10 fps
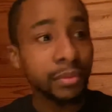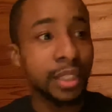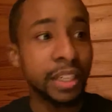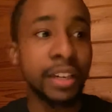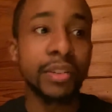
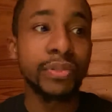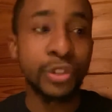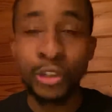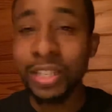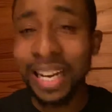If your
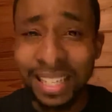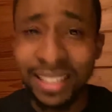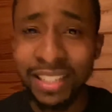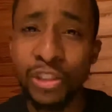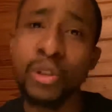desk
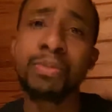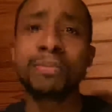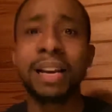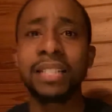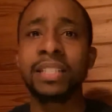is super
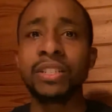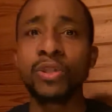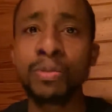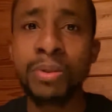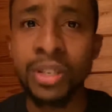messy and
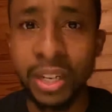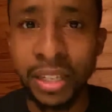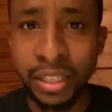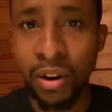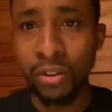super junky
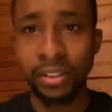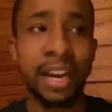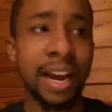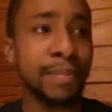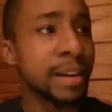all the
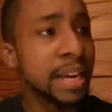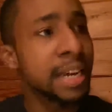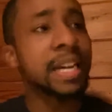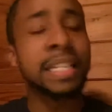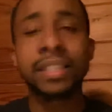time,
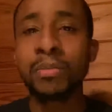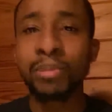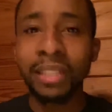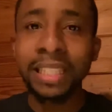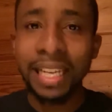it's
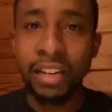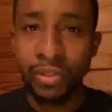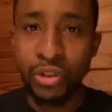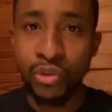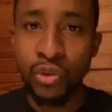completely out of
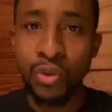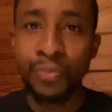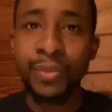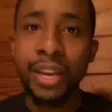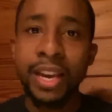control.
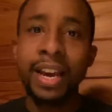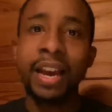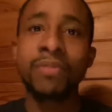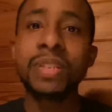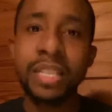
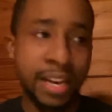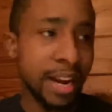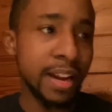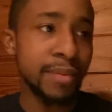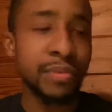Every
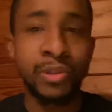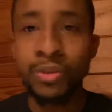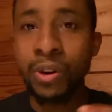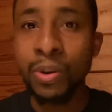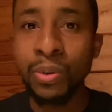time you
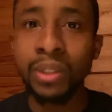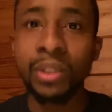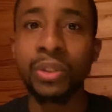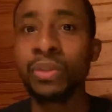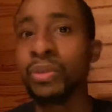go
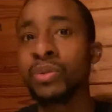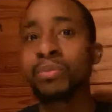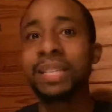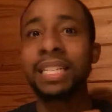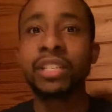to
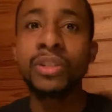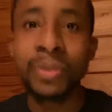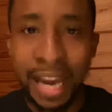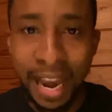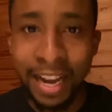begin a new
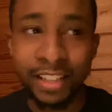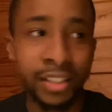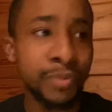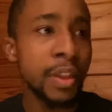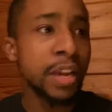task,
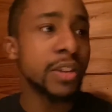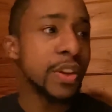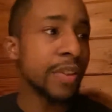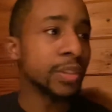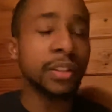you
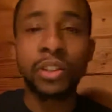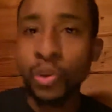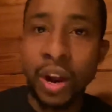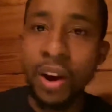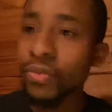have to look
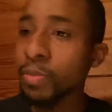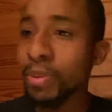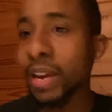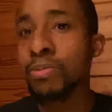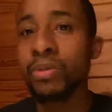around for the
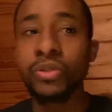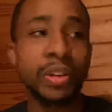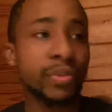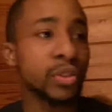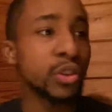papers, you have
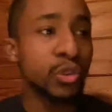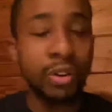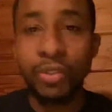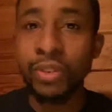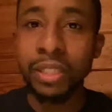to search around
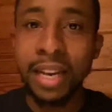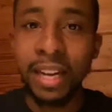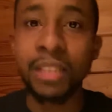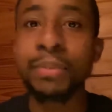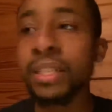for the
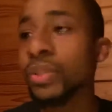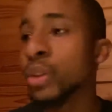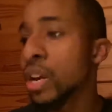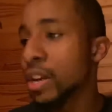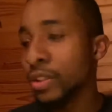documents,
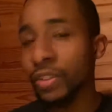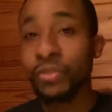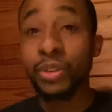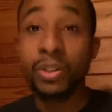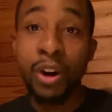you have to
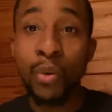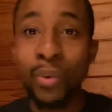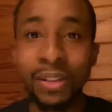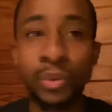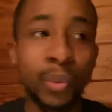figure out
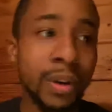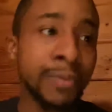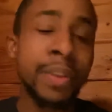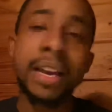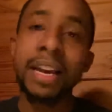what's what.
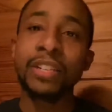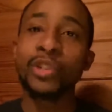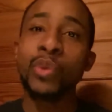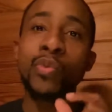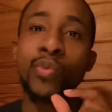And
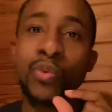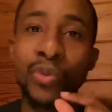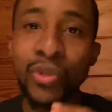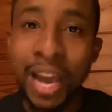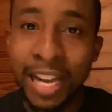so
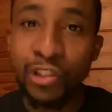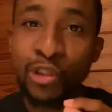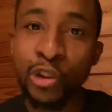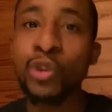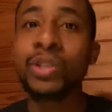that
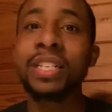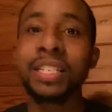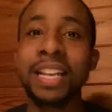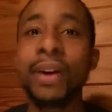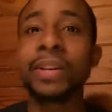search is
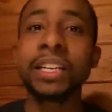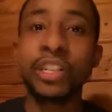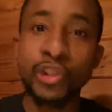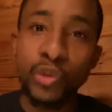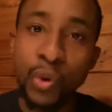now in
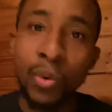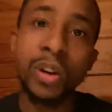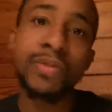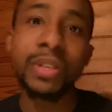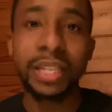control of
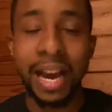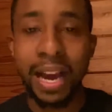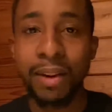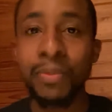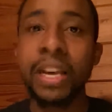your
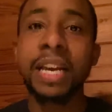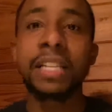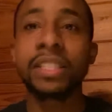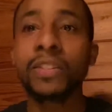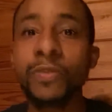time.
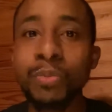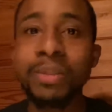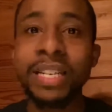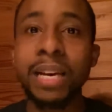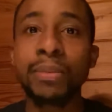Instead of you being
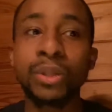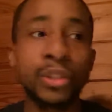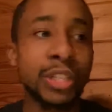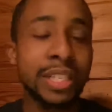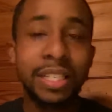able to
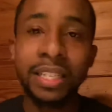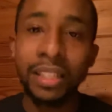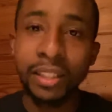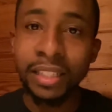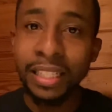just
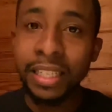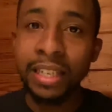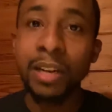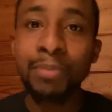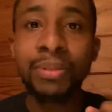diligently get
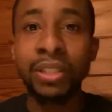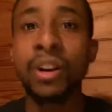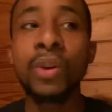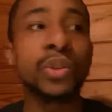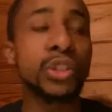up,
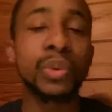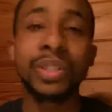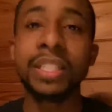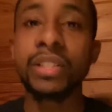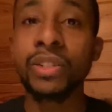go and do what you
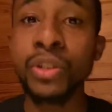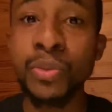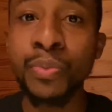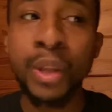need to do,